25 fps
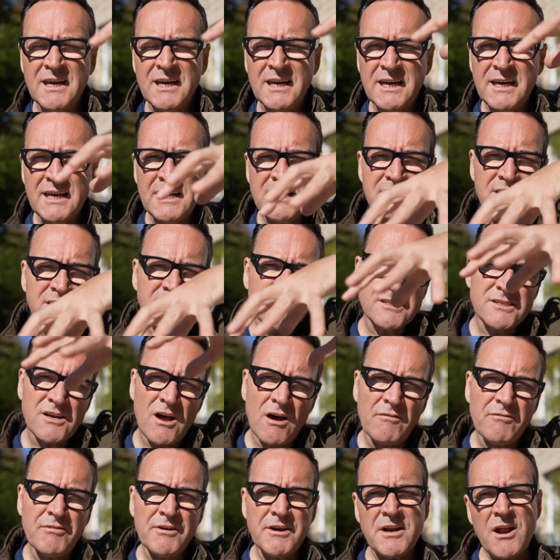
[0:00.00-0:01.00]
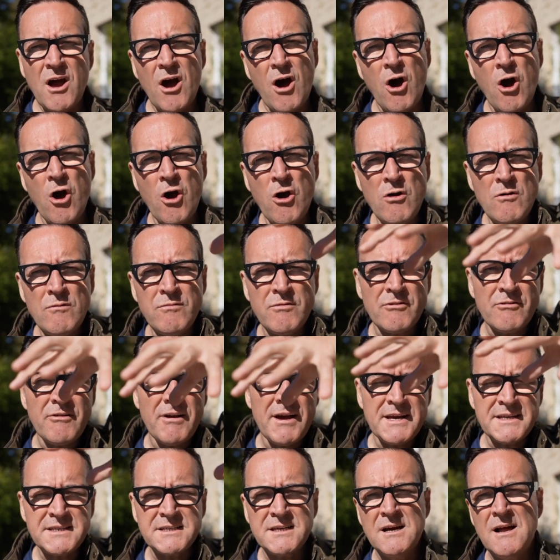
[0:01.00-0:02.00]
He's sovereign over
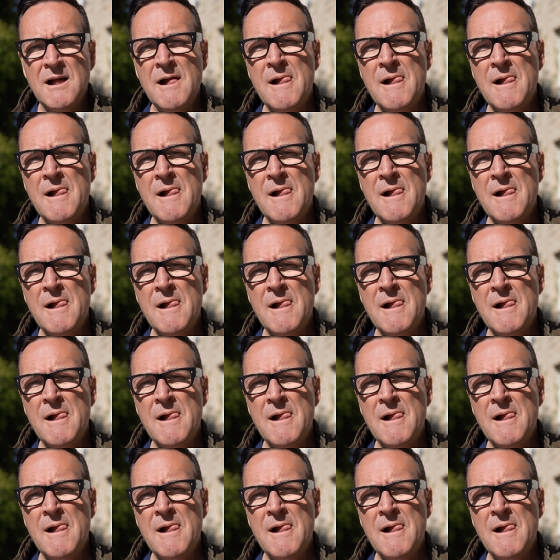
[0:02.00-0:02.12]
it.